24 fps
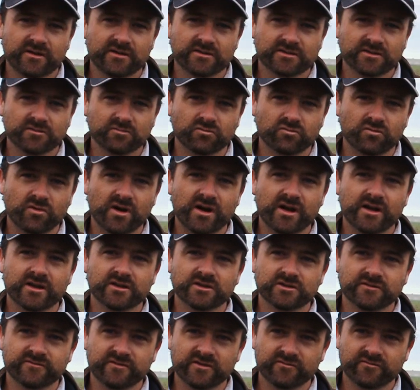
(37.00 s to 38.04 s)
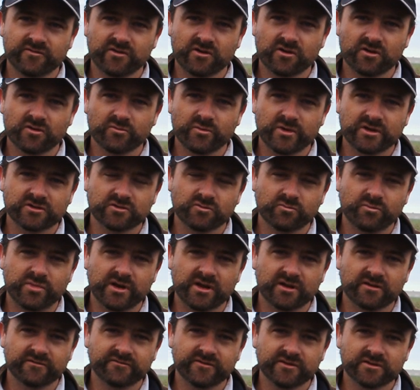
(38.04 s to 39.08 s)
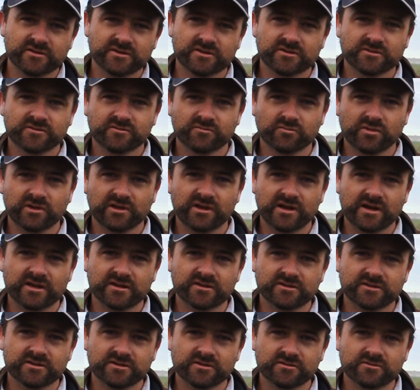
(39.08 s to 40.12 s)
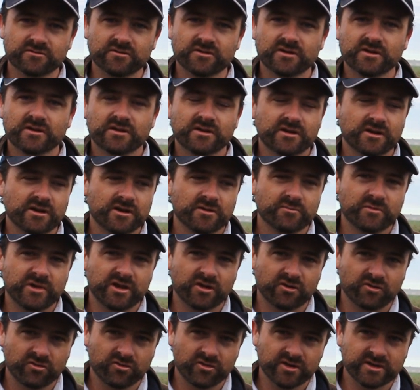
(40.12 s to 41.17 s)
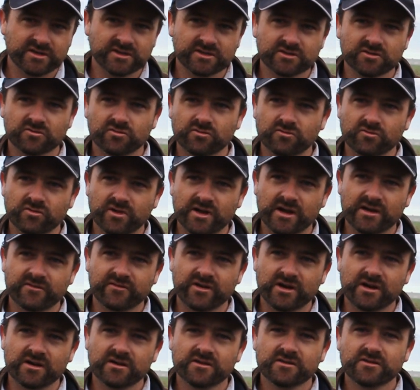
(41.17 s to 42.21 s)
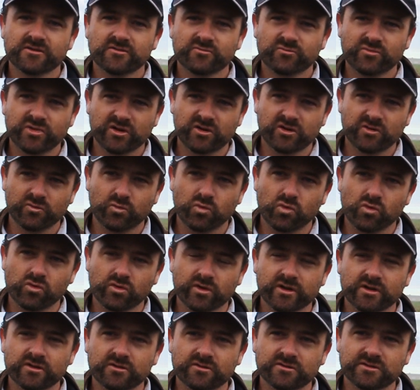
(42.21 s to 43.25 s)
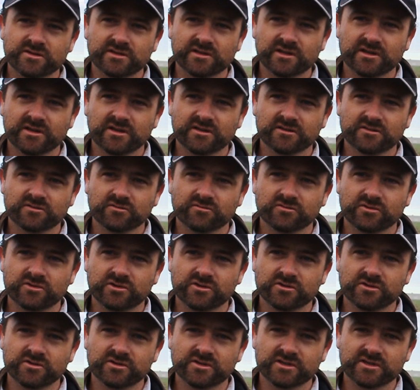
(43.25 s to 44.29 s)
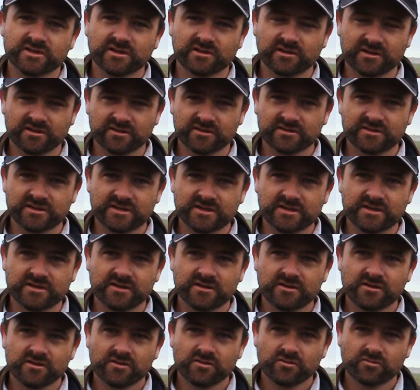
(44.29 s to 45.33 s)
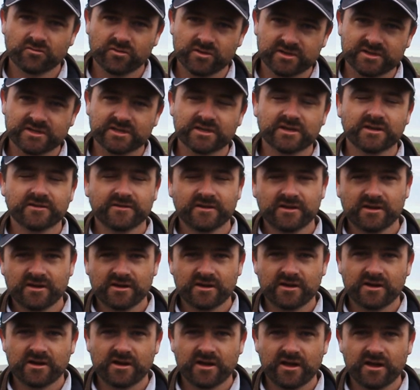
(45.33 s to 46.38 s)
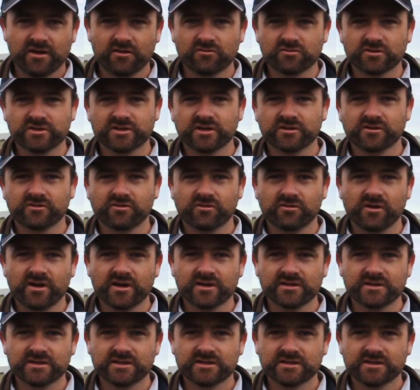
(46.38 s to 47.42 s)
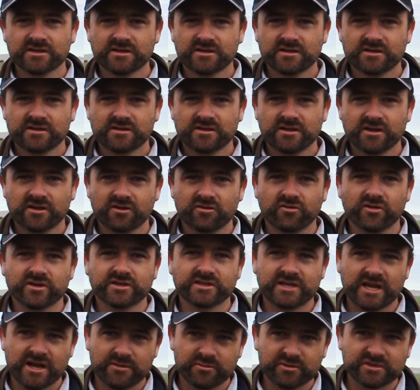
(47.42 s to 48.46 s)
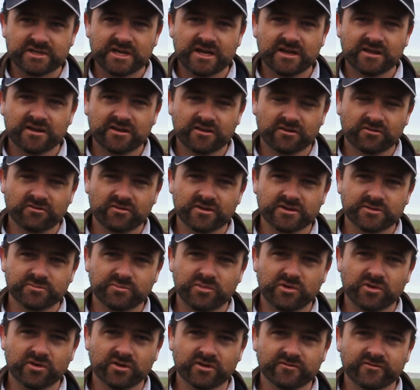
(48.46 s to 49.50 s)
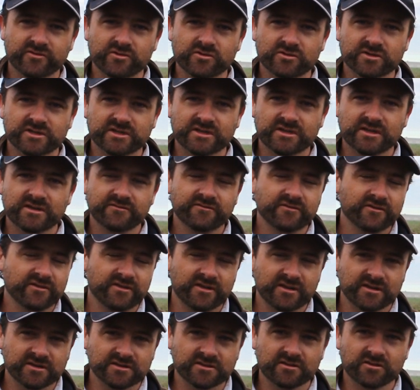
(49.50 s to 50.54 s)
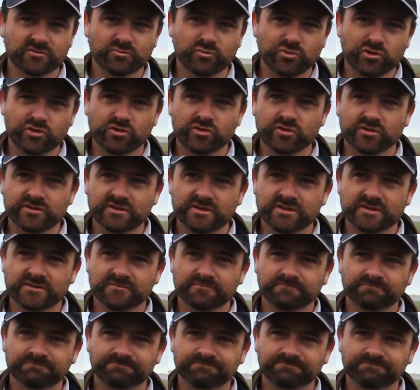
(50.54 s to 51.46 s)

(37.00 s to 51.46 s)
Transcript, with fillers: there's a range of environmental benefits related to um, increased soil cover, better water use, leading to reduced salinity risk, uh, and also creates increased habitat and increased biodiversity for things like birds.